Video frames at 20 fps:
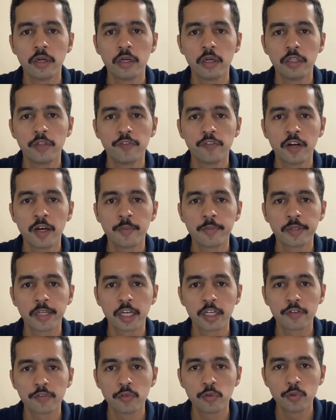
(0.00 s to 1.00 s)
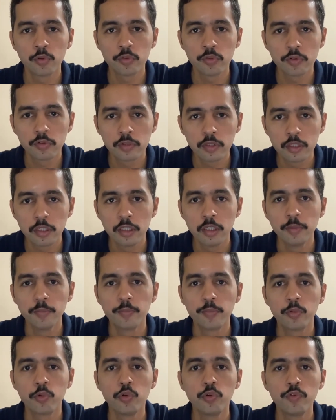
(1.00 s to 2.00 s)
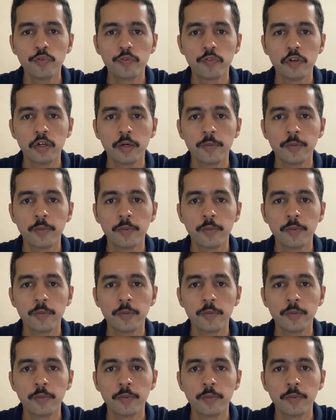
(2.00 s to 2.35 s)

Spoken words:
the farm cash flows improve